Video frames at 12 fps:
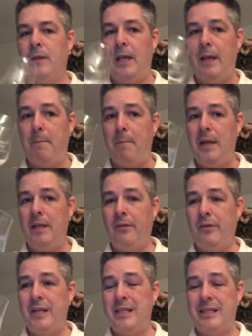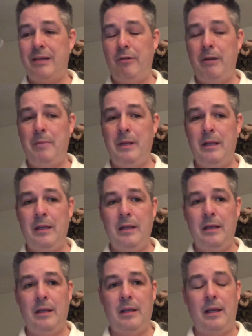It may not necessarily be
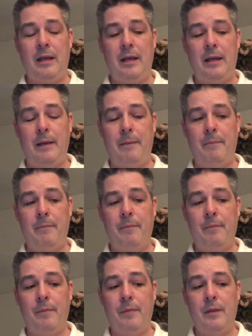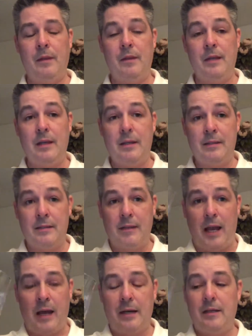the
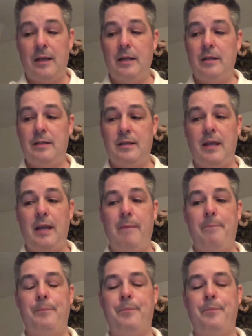exact same